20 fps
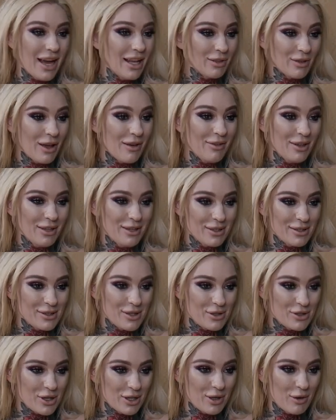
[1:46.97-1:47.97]
I love it. It's
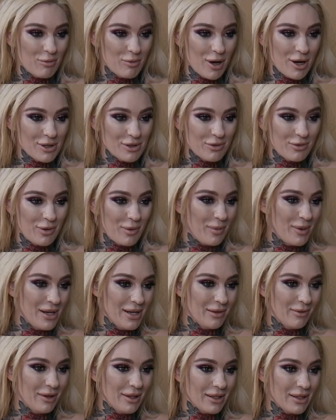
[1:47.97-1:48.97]
such like a rush for
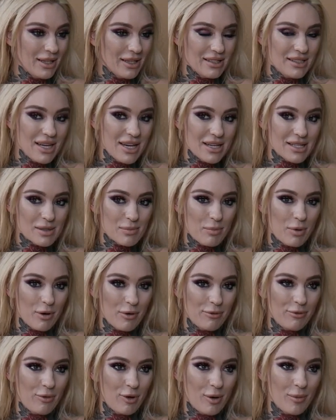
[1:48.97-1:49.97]
me. Like it takes
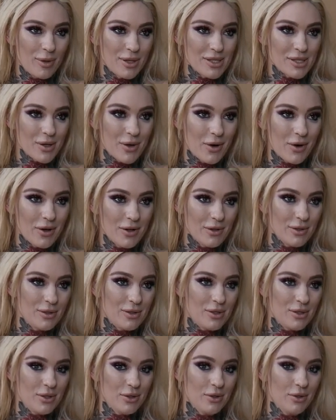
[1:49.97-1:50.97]
performance
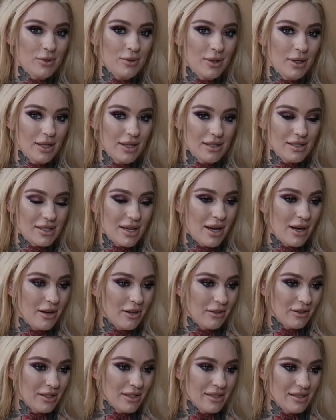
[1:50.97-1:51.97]
art to an
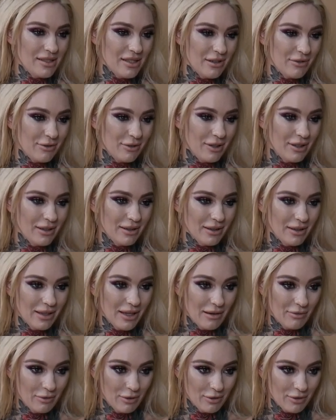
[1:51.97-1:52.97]
entirely different
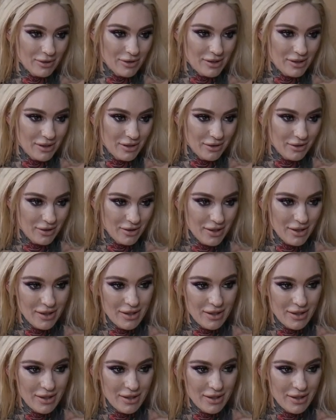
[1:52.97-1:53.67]
level too.